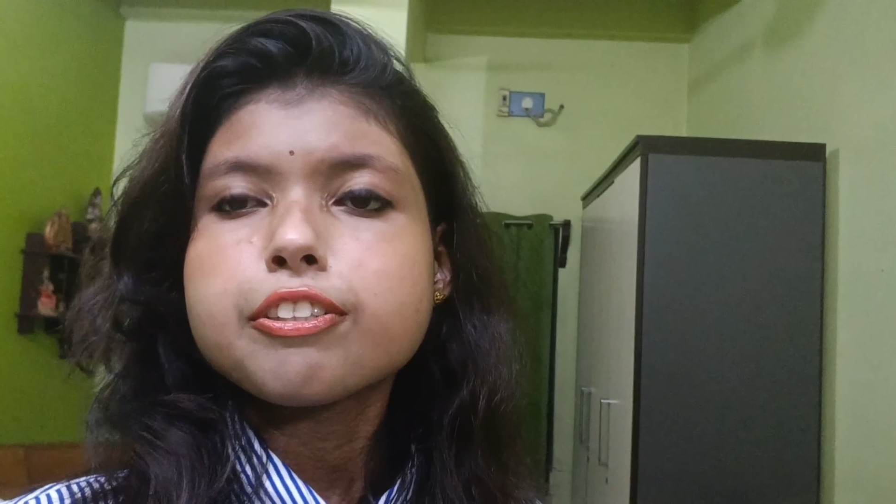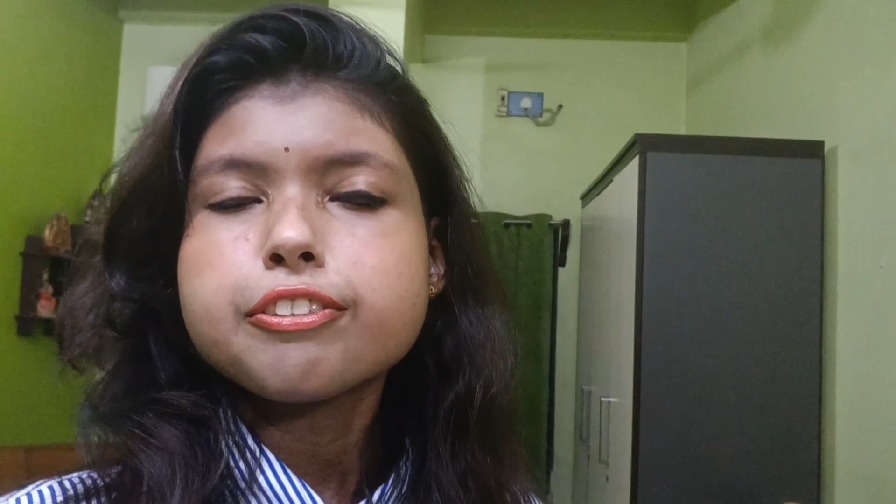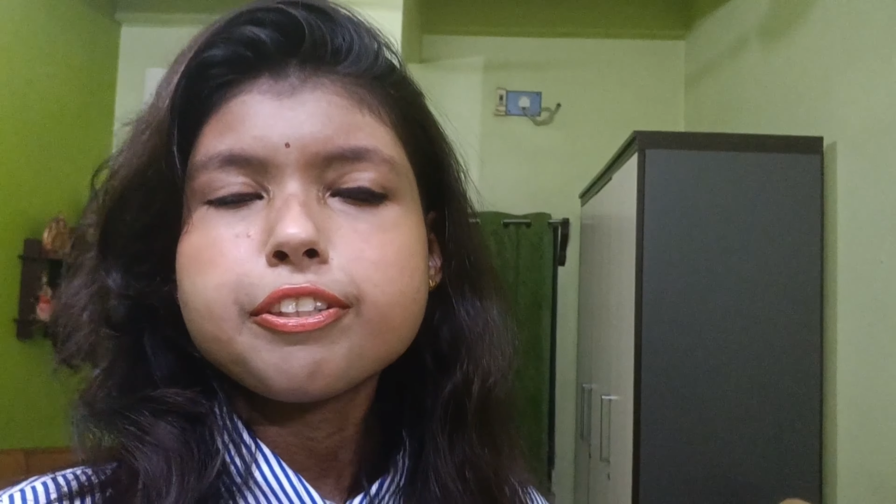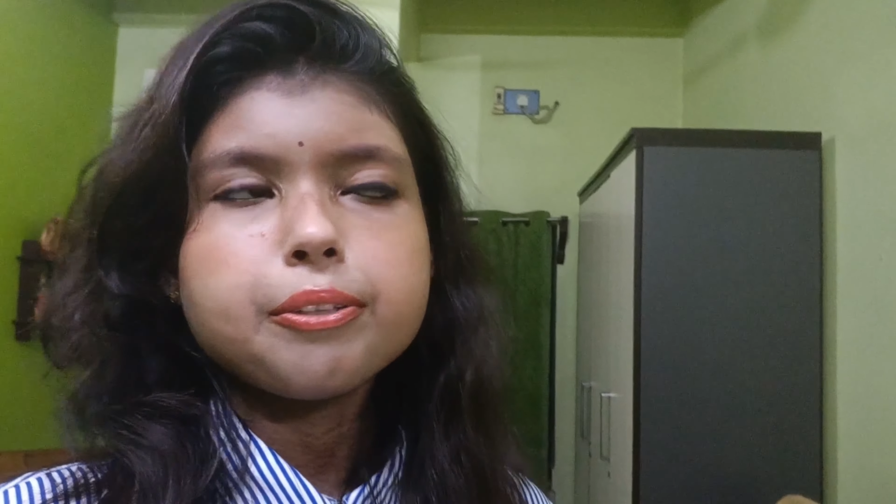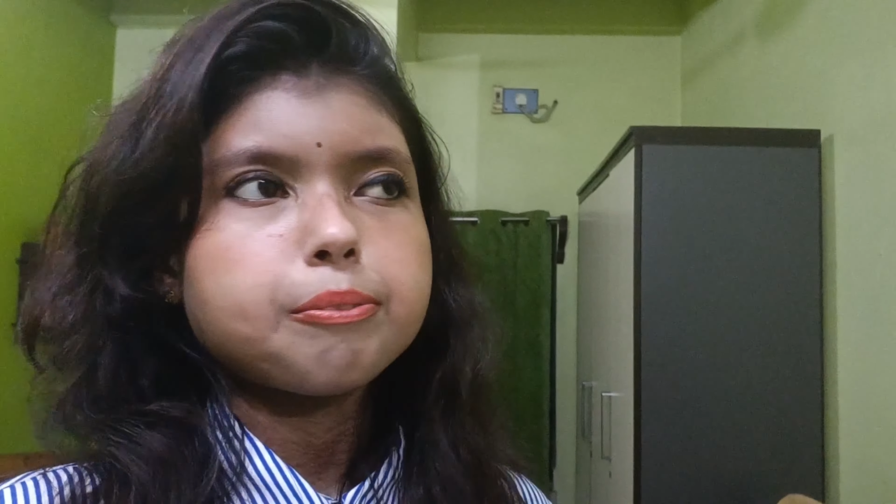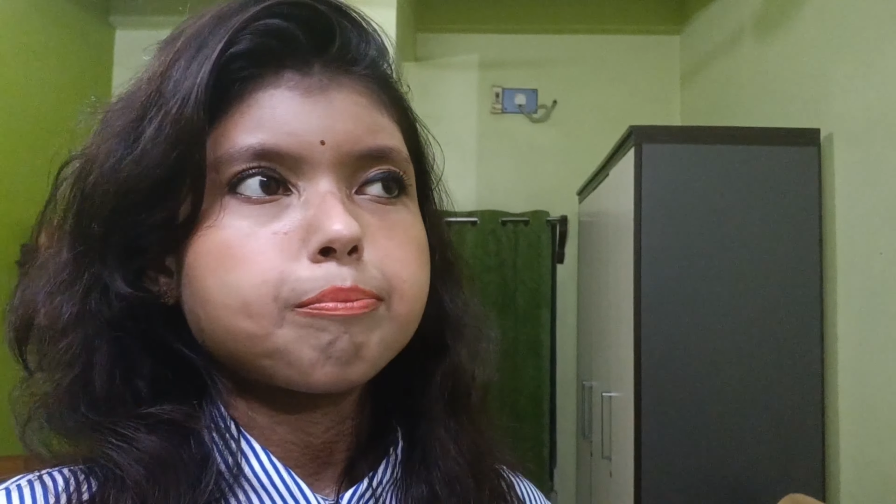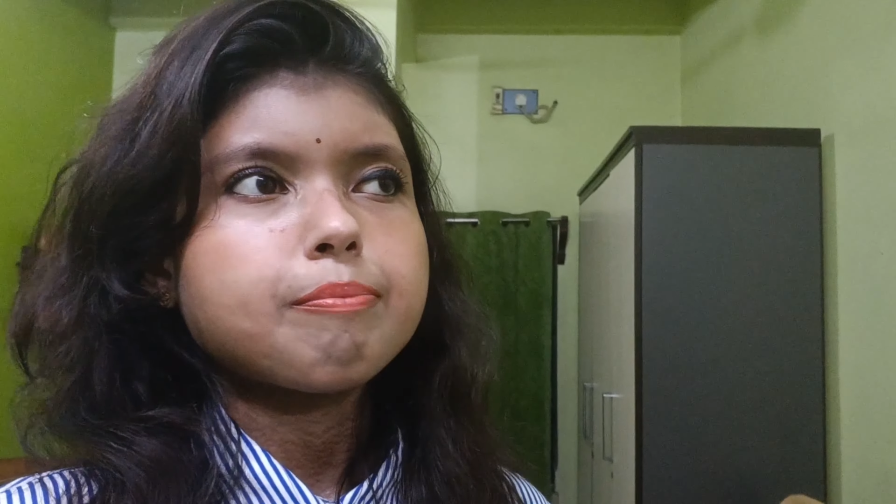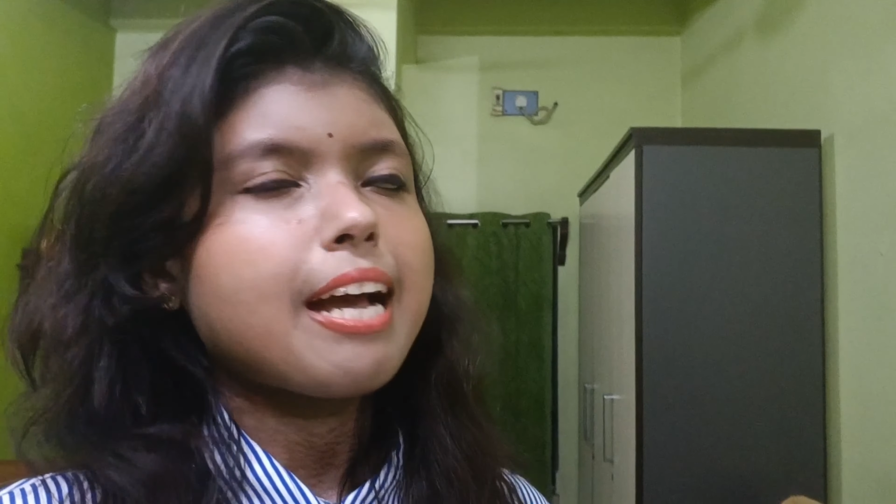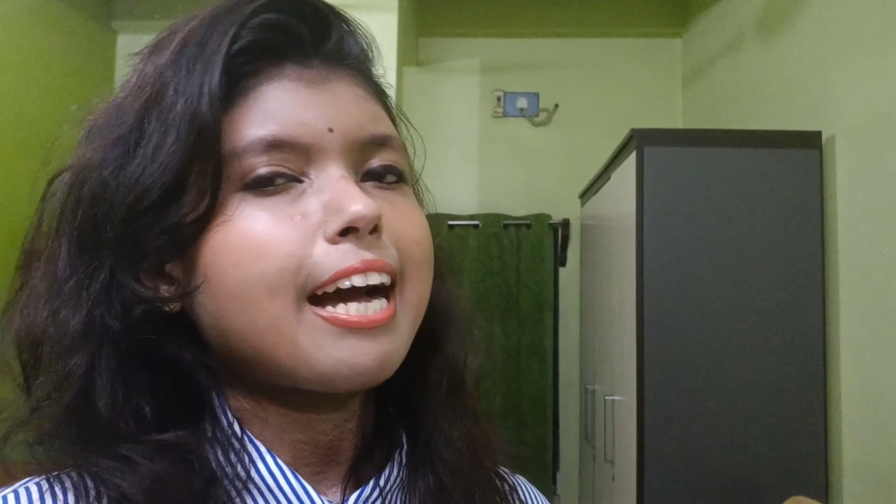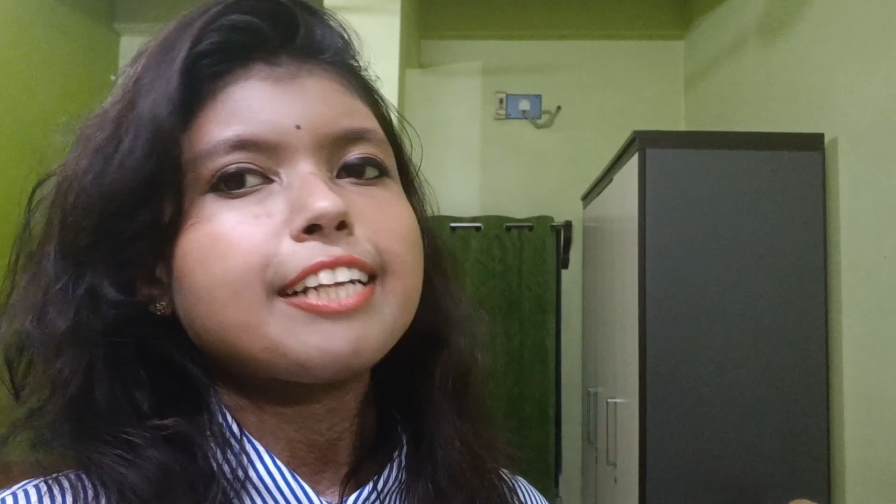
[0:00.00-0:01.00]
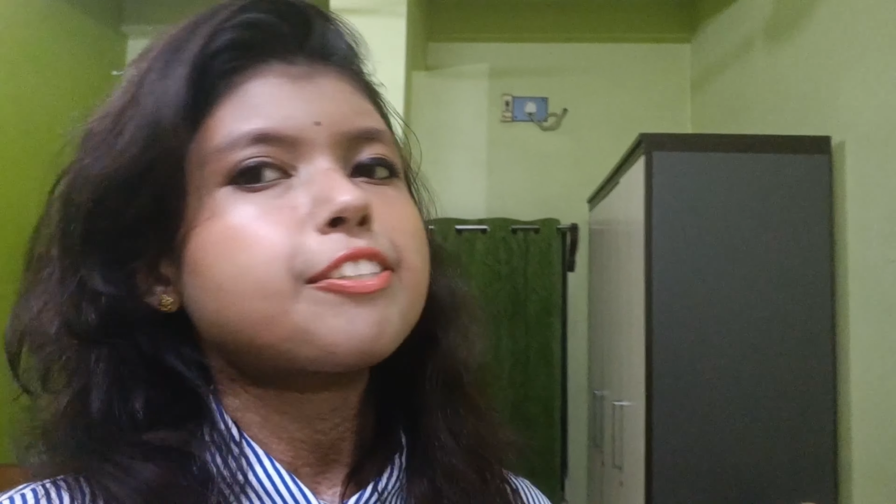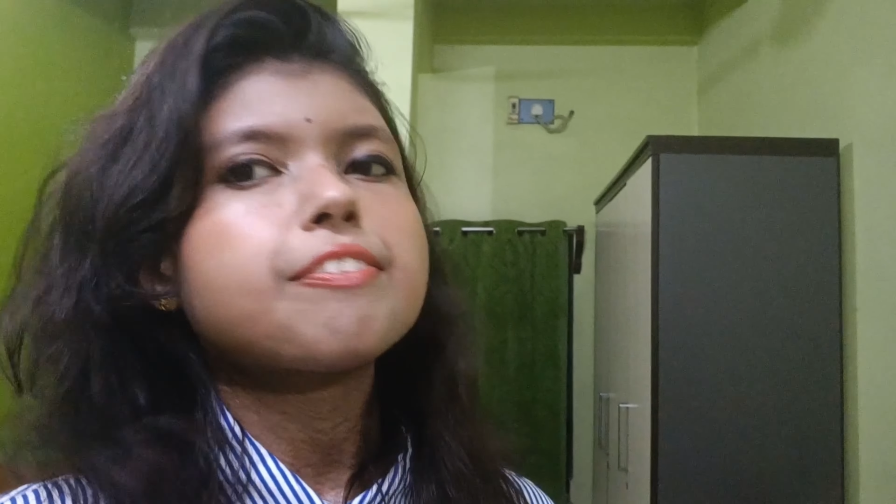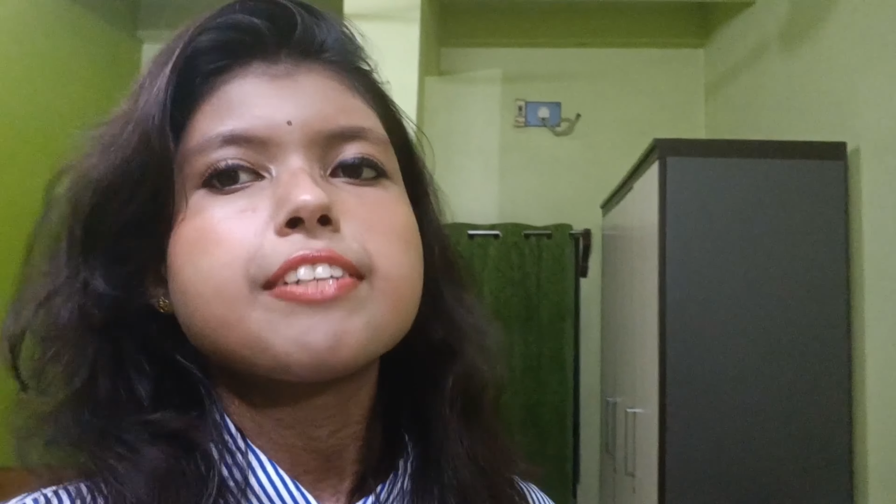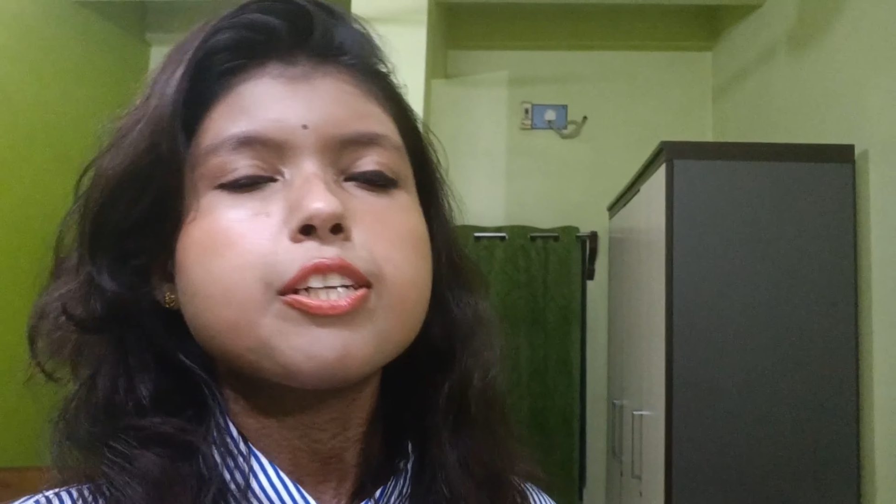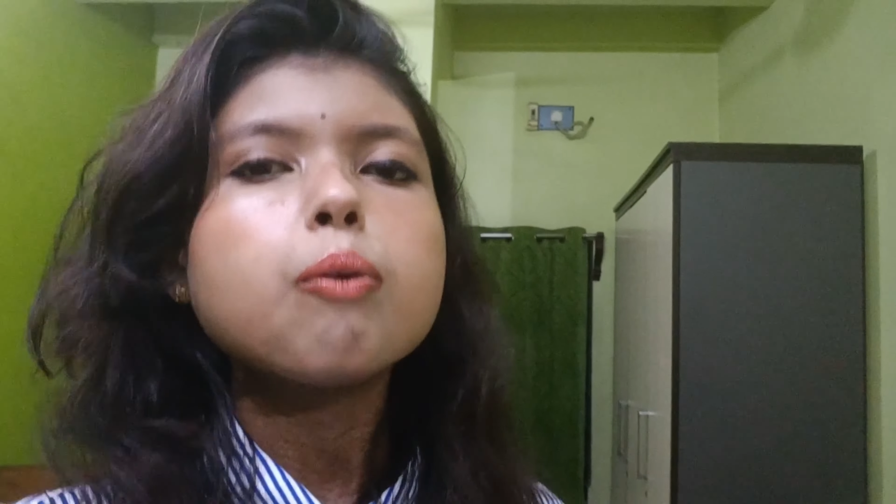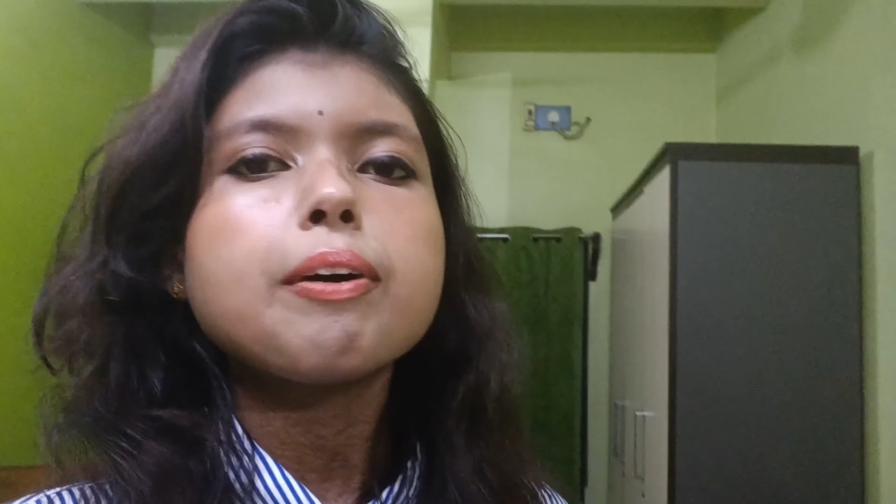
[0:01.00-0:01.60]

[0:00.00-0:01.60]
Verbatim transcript: so I don't even know